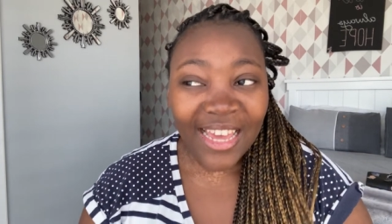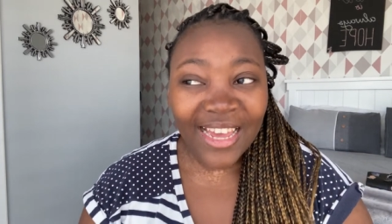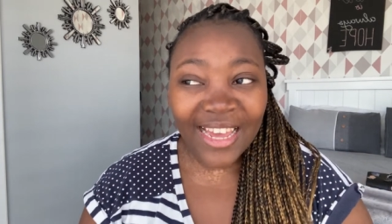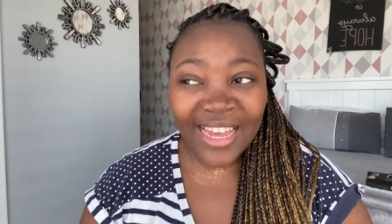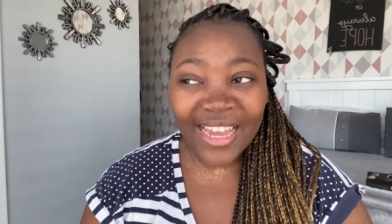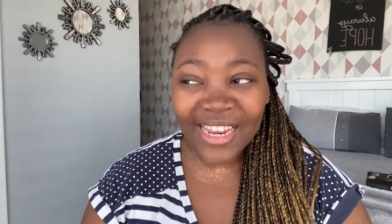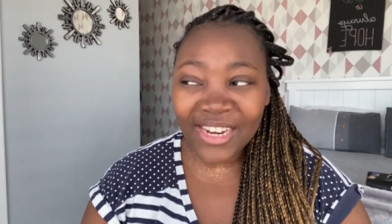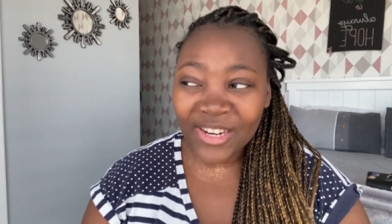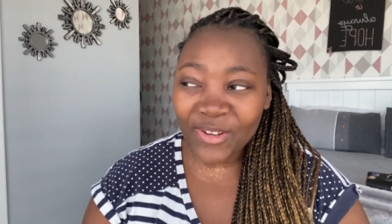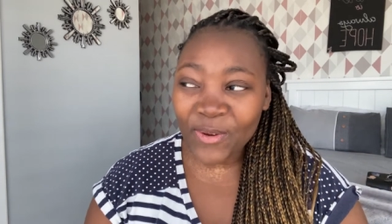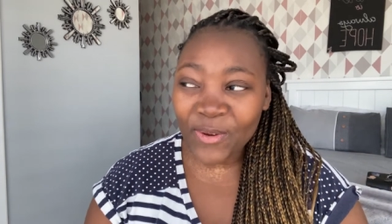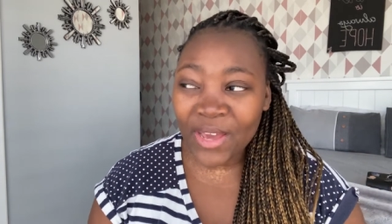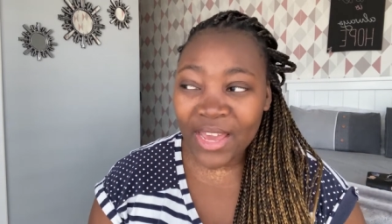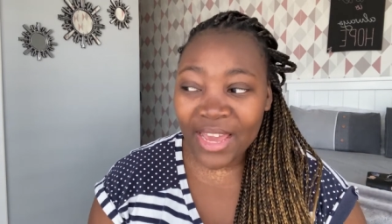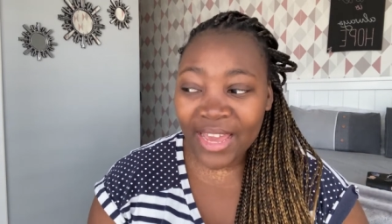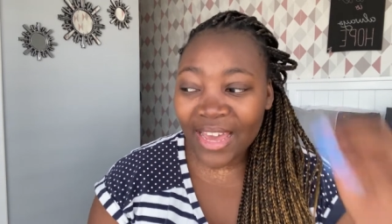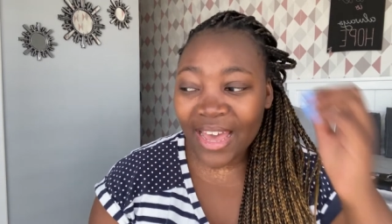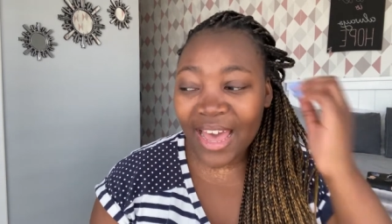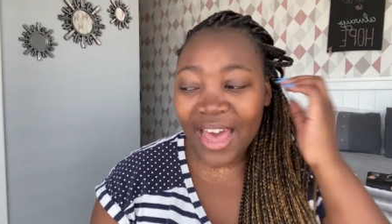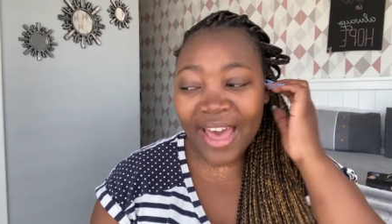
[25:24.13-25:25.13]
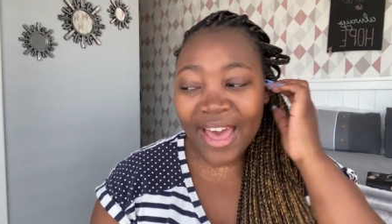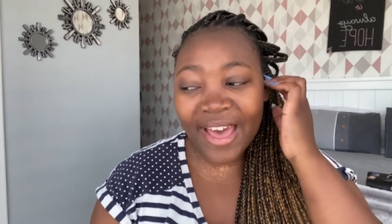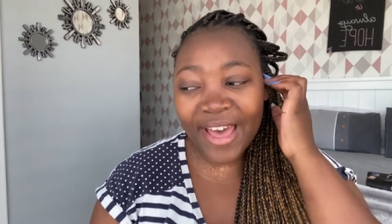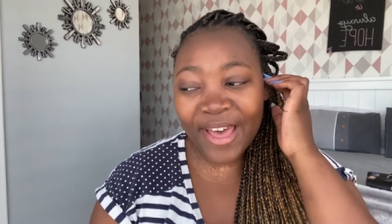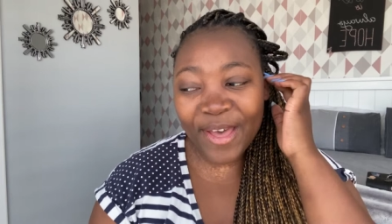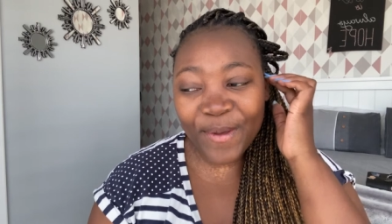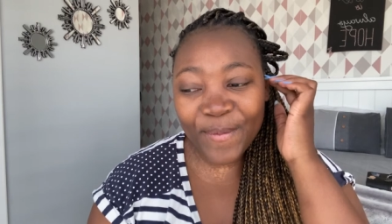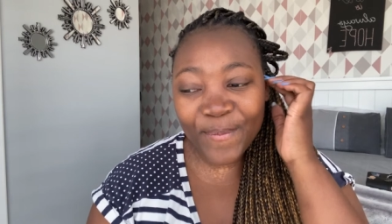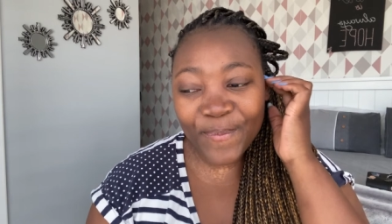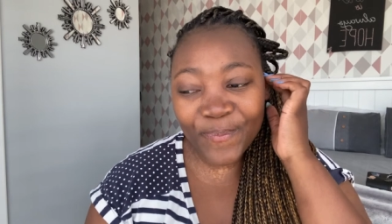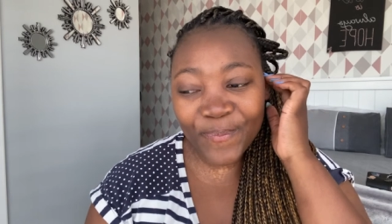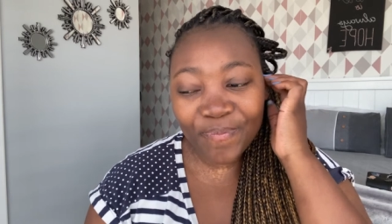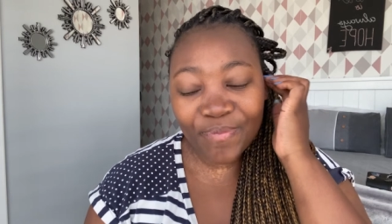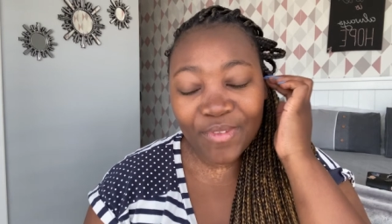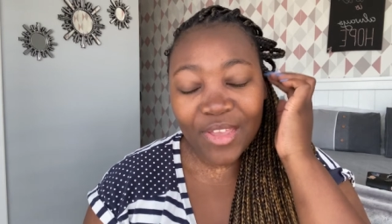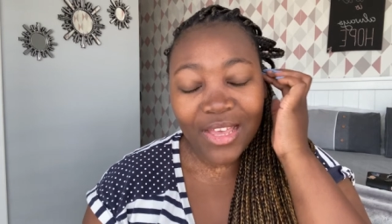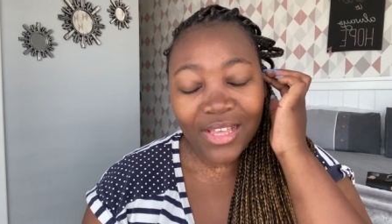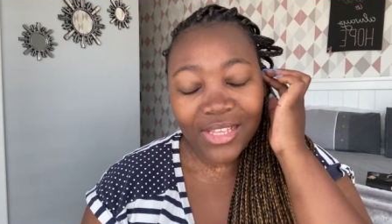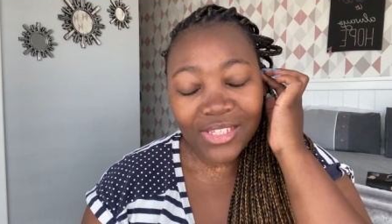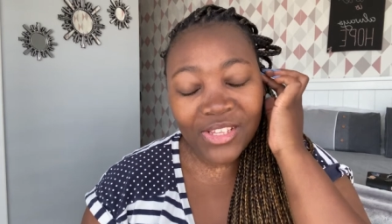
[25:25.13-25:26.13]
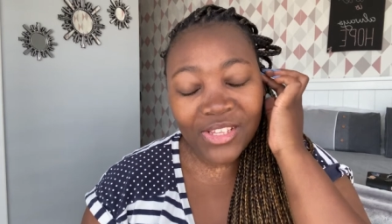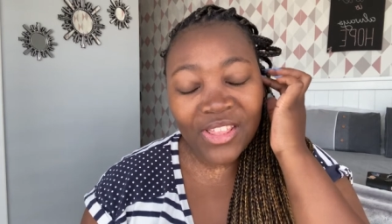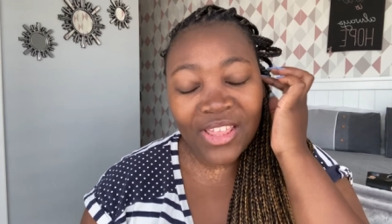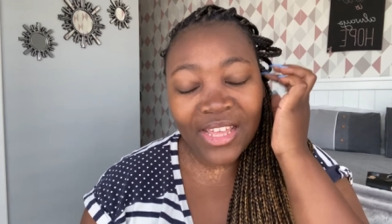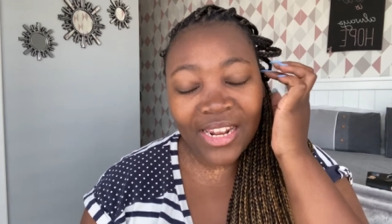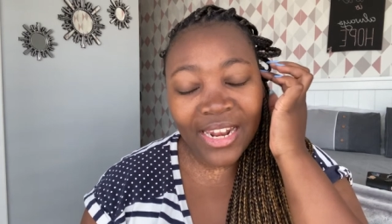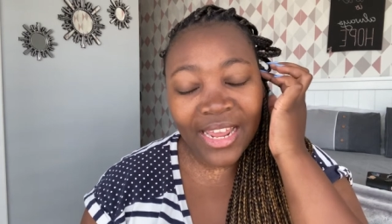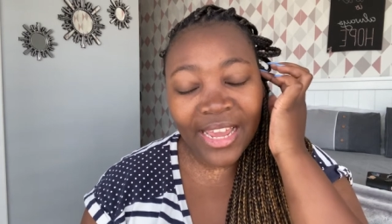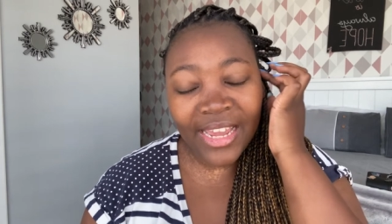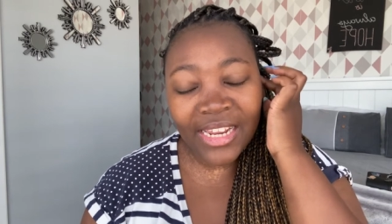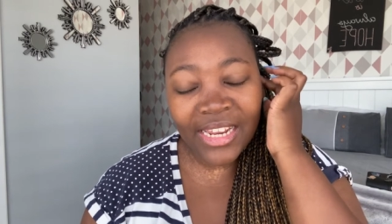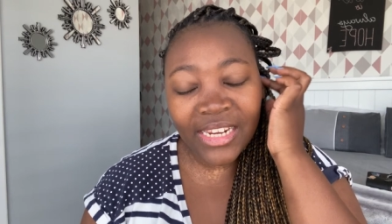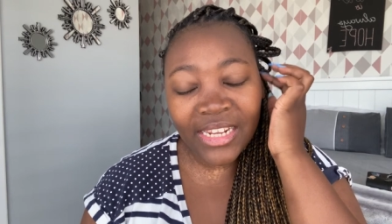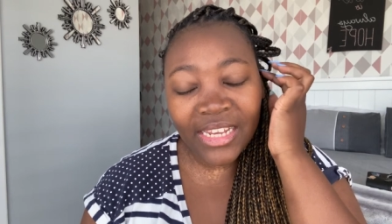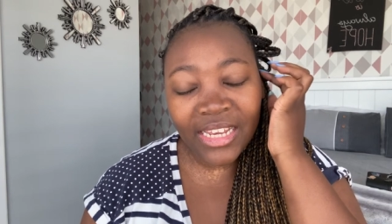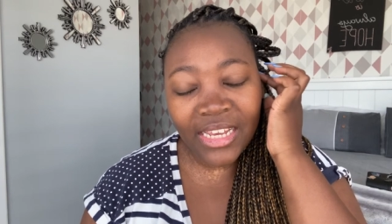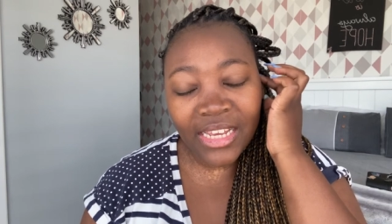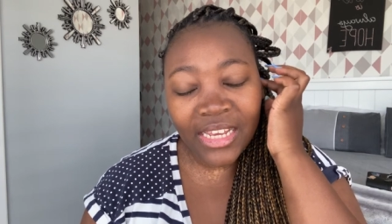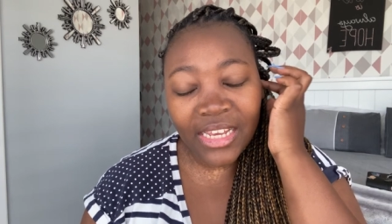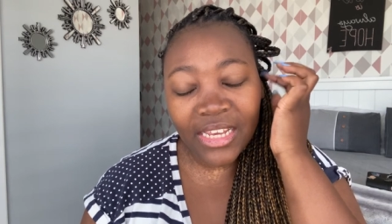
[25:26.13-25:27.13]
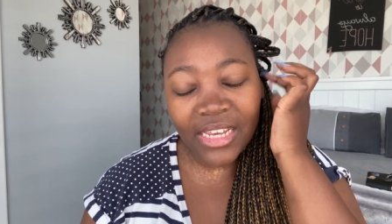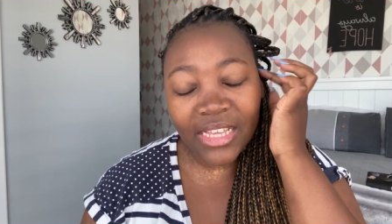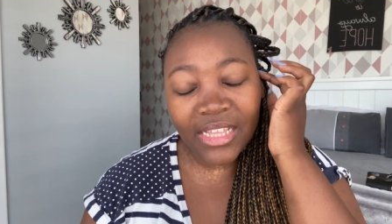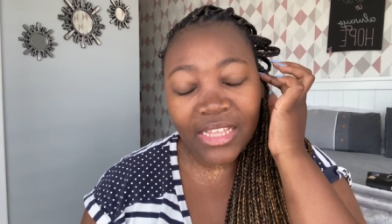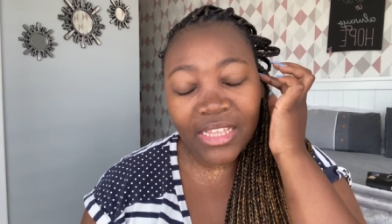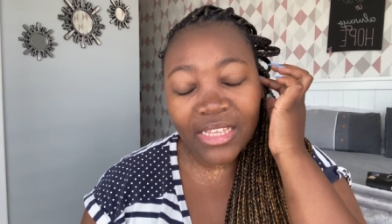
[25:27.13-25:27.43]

anyway um so the lady